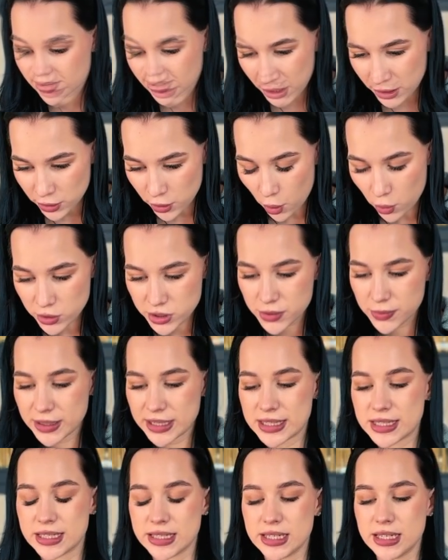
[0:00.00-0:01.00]
And also we
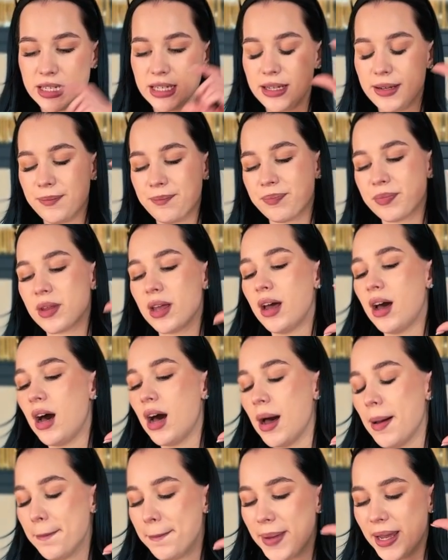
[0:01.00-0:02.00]
can see
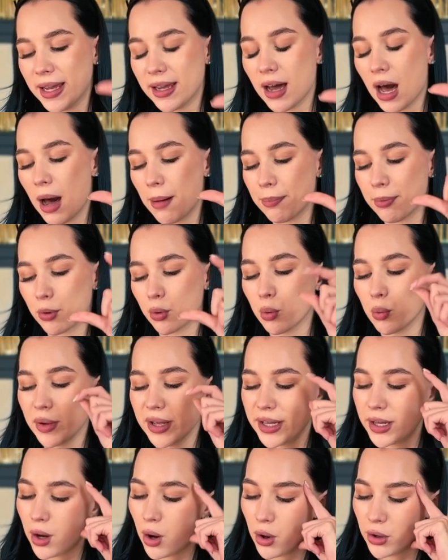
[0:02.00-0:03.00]
big upper
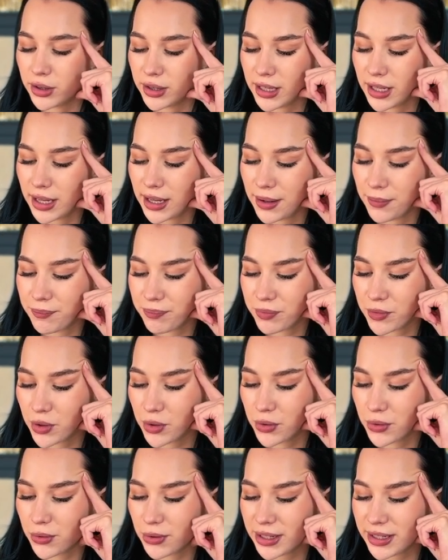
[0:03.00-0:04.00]
wick on the
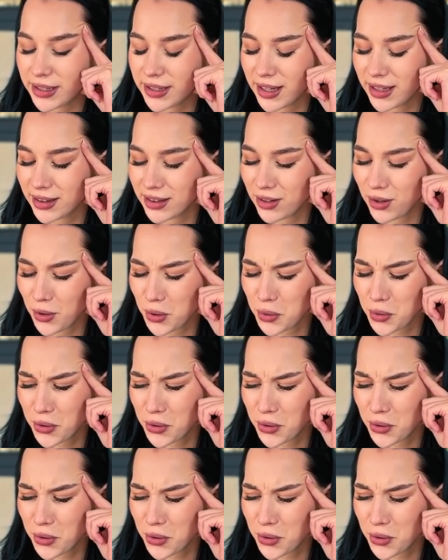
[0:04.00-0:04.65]
green candle.